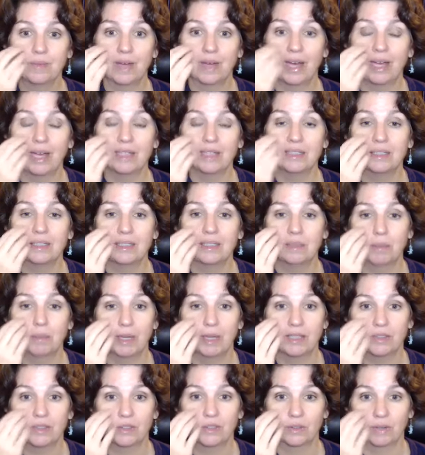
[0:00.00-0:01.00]
I see
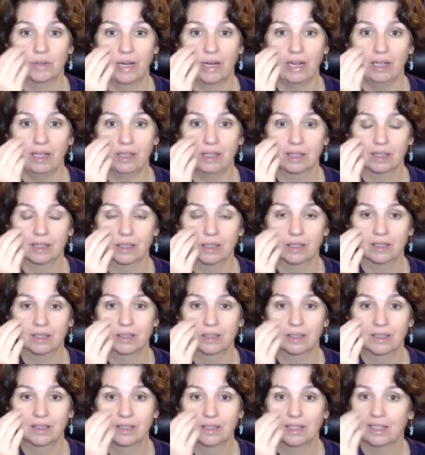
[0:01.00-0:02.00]
my strength.
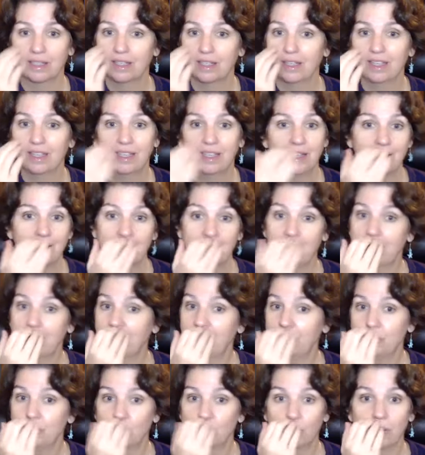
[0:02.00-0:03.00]
And
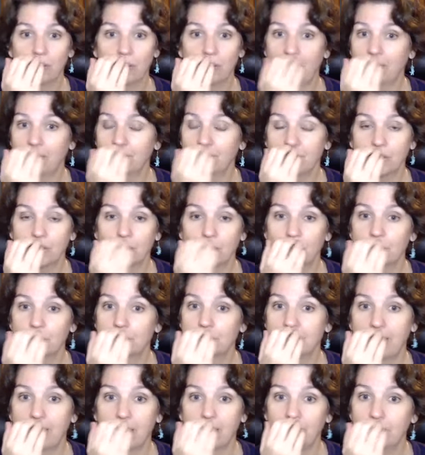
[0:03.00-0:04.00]
I don't have to go
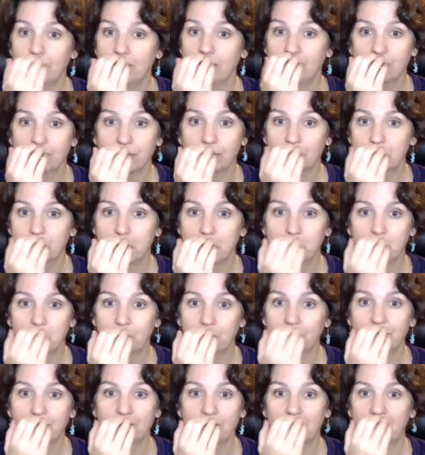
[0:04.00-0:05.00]
shouting it from the
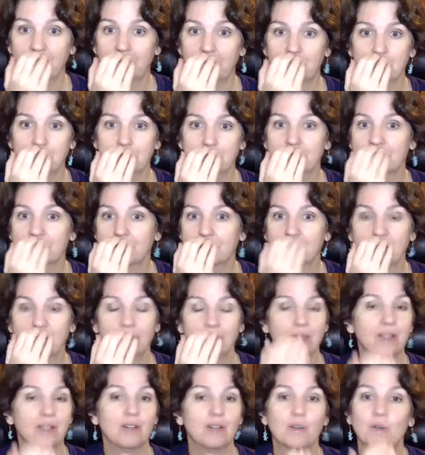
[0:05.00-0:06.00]
rooftops
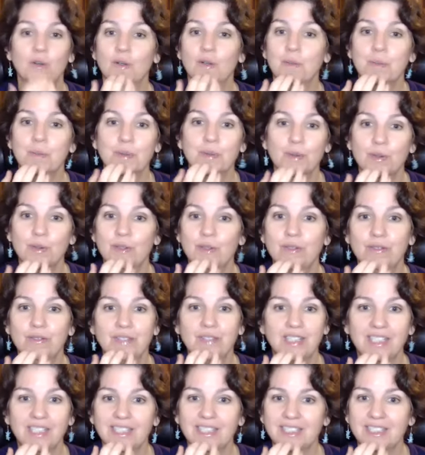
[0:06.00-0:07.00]
or
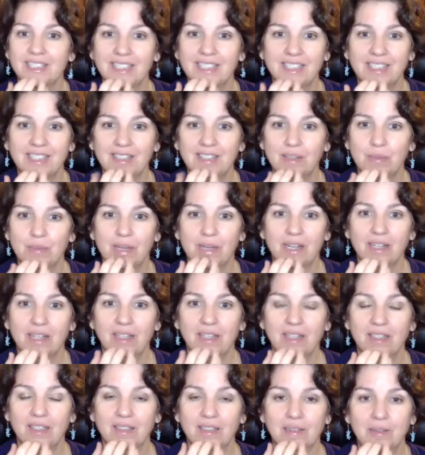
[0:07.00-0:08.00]
proving it to
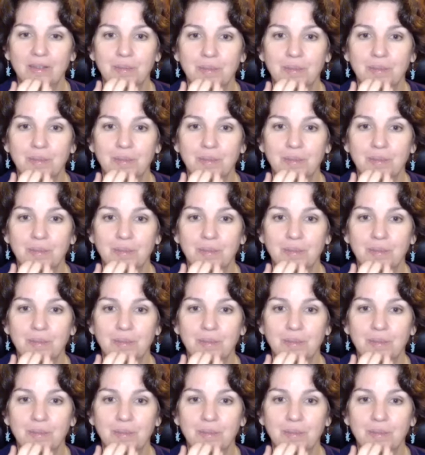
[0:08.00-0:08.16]
anybody.